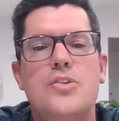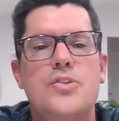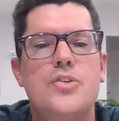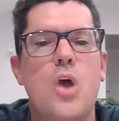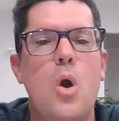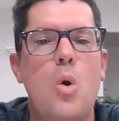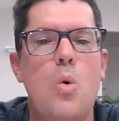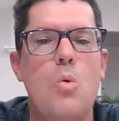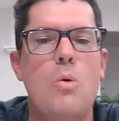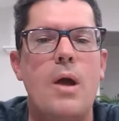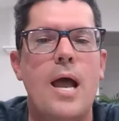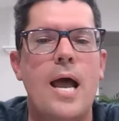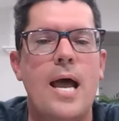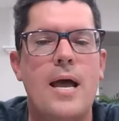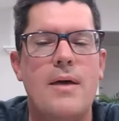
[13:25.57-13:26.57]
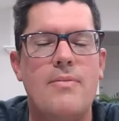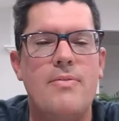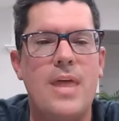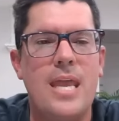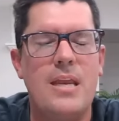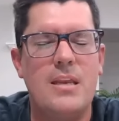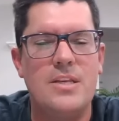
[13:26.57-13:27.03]
So uh,
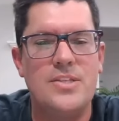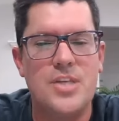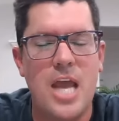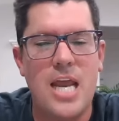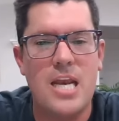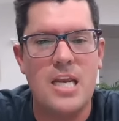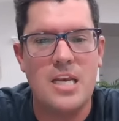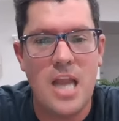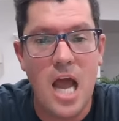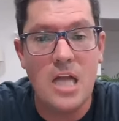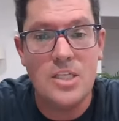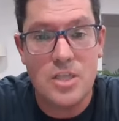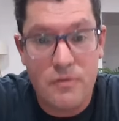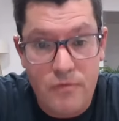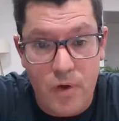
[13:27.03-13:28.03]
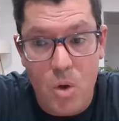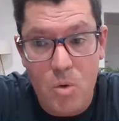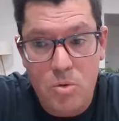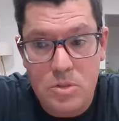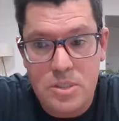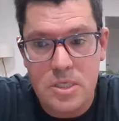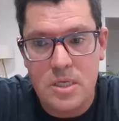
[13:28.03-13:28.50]
they decided not to
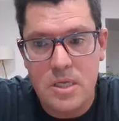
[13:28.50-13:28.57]
vote.